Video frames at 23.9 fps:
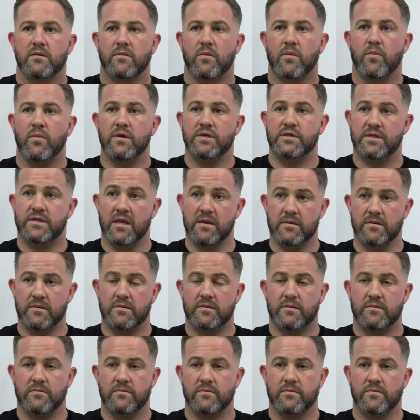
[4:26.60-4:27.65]
Which then
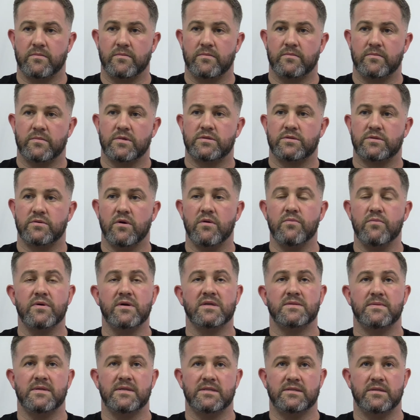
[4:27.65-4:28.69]
sort of
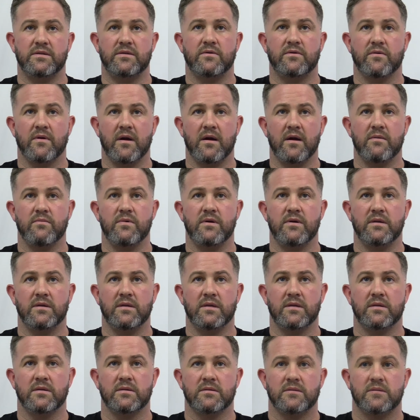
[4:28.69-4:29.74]
brings me to the crime,
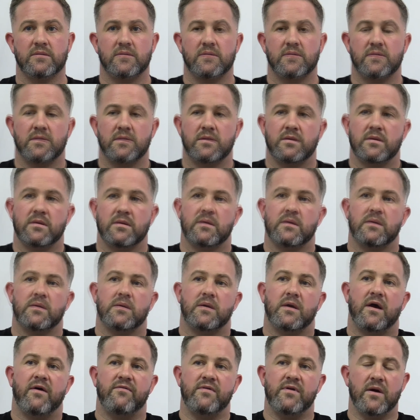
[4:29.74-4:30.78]
really.
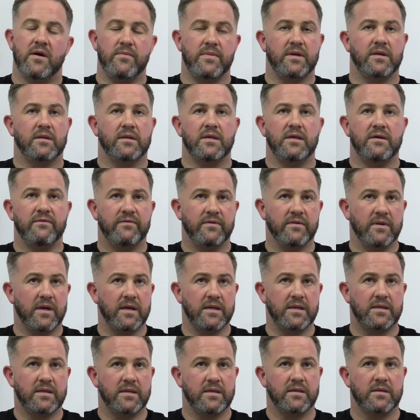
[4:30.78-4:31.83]
I've now been clean for
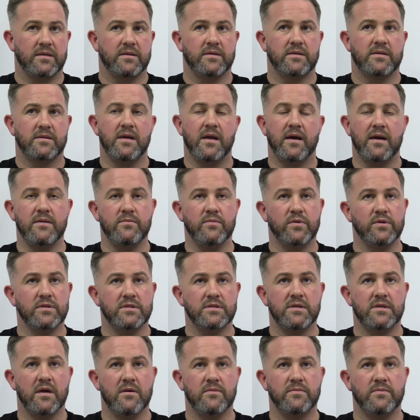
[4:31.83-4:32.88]
like 9
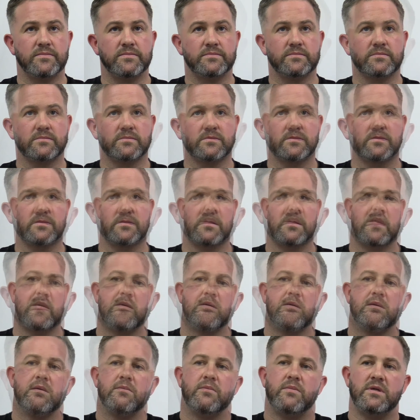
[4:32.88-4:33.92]
months now.
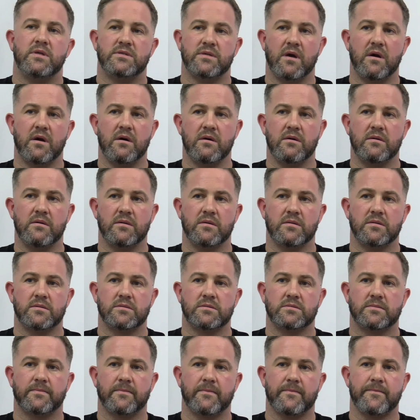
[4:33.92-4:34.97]
But it's hard.
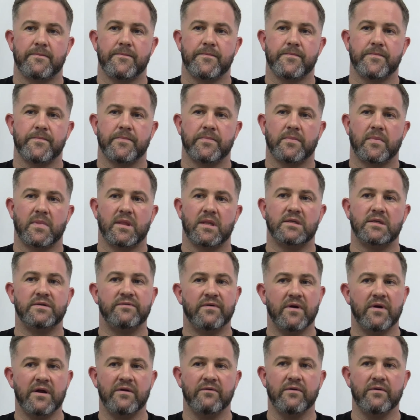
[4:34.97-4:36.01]
It's
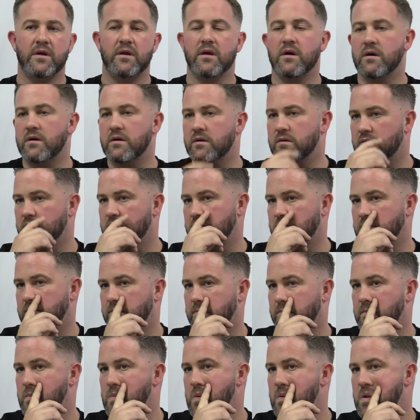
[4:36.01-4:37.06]
very, very hard.
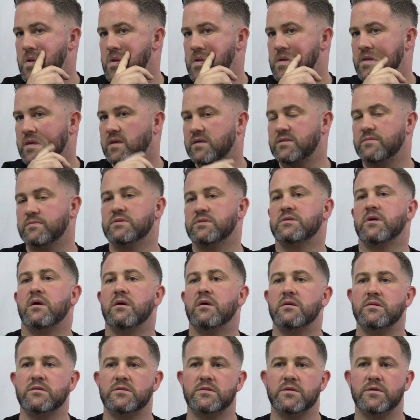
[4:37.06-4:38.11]
Because I'm
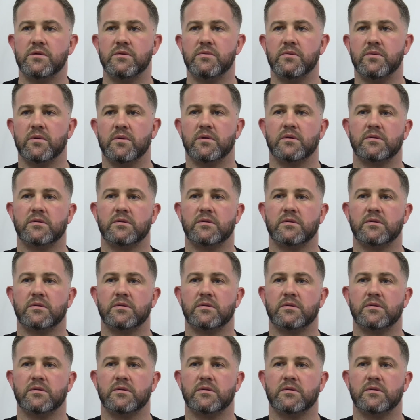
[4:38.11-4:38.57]
starting to